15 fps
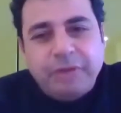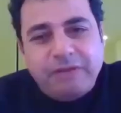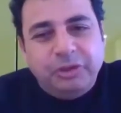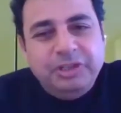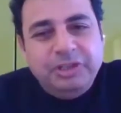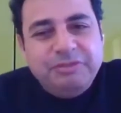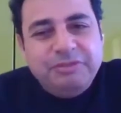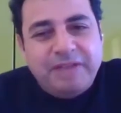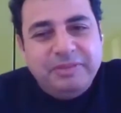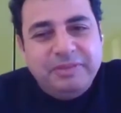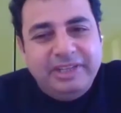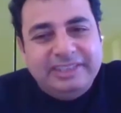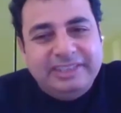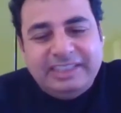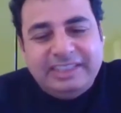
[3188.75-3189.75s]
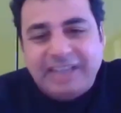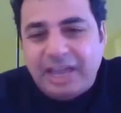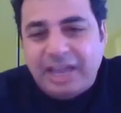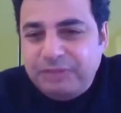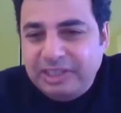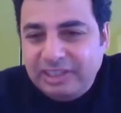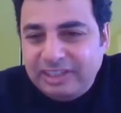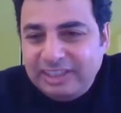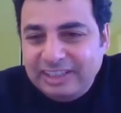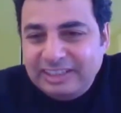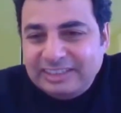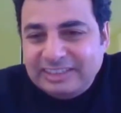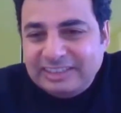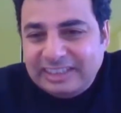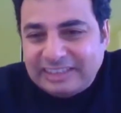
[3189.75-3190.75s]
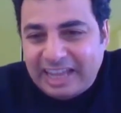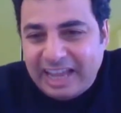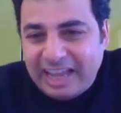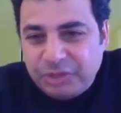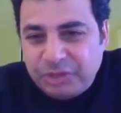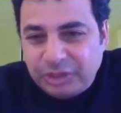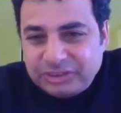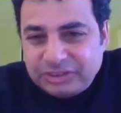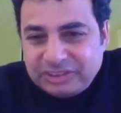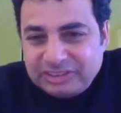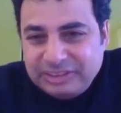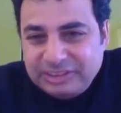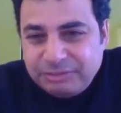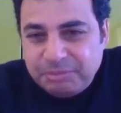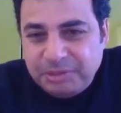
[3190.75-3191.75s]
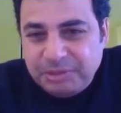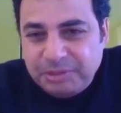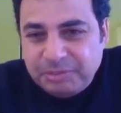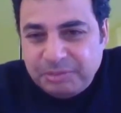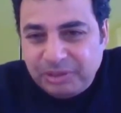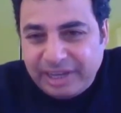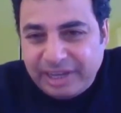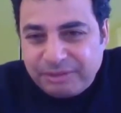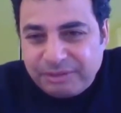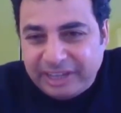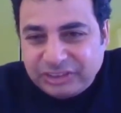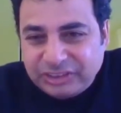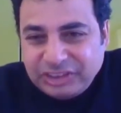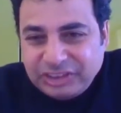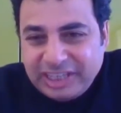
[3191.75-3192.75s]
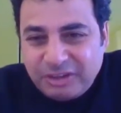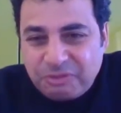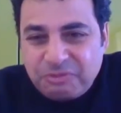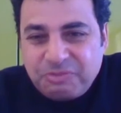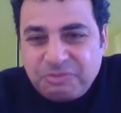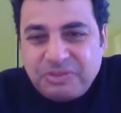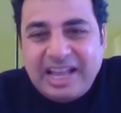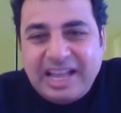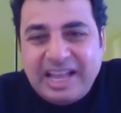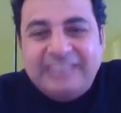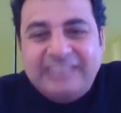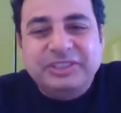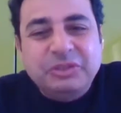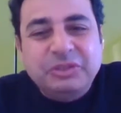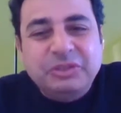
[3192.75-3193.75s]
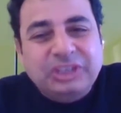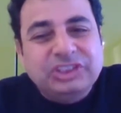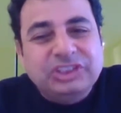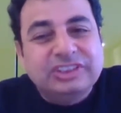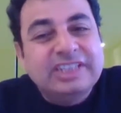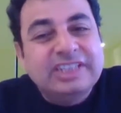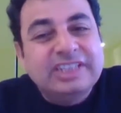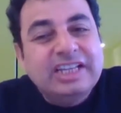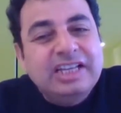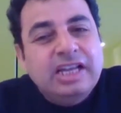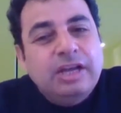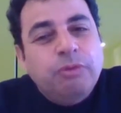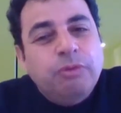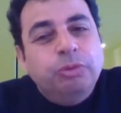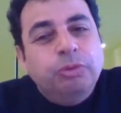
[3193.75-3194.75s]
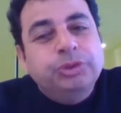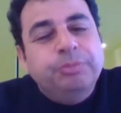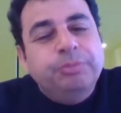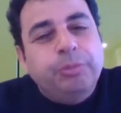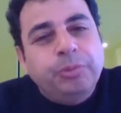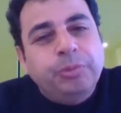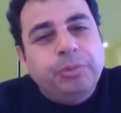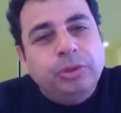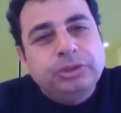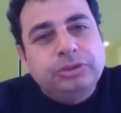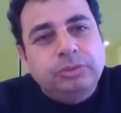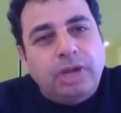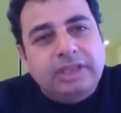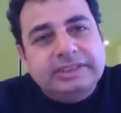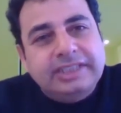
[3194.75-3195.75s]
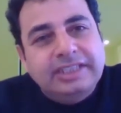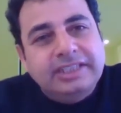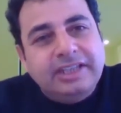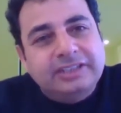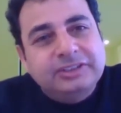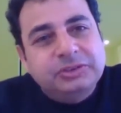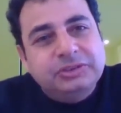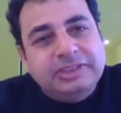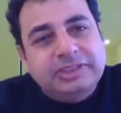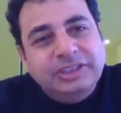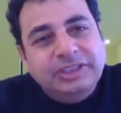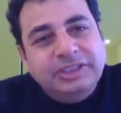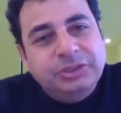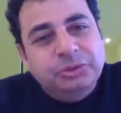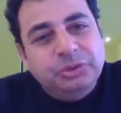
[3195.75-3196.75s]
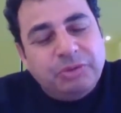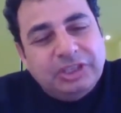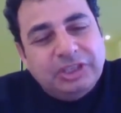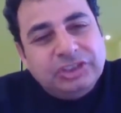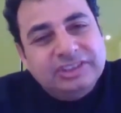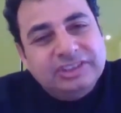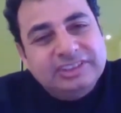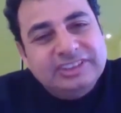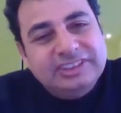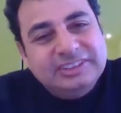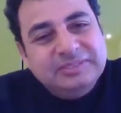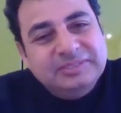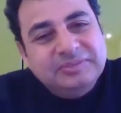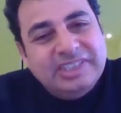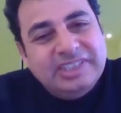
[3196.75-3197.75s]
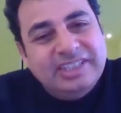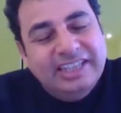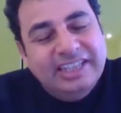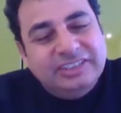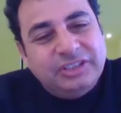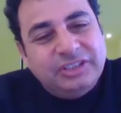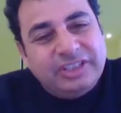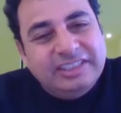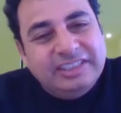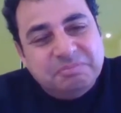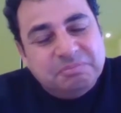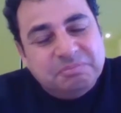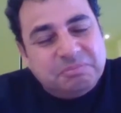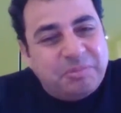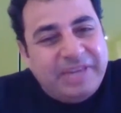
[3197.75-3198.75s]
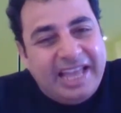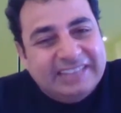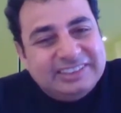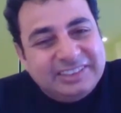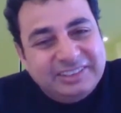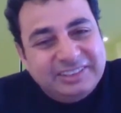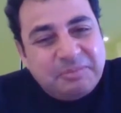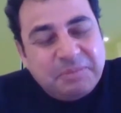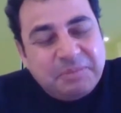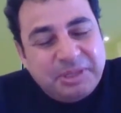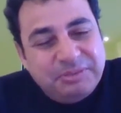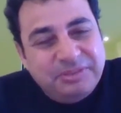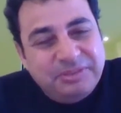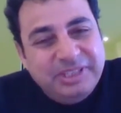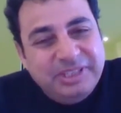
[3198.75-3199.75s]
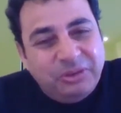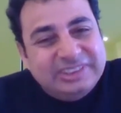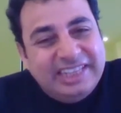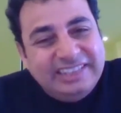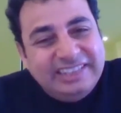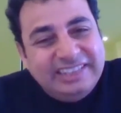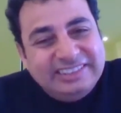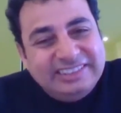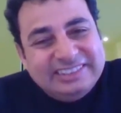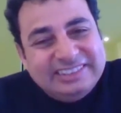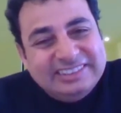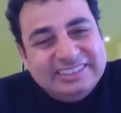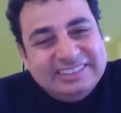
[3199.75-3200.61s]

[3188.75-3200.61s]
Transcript: we have only five minutes, and I feel that I have not given people their fair share of answering questions. Would you be opposed to us sending us sending you the questions later and probably answering them briefly on text?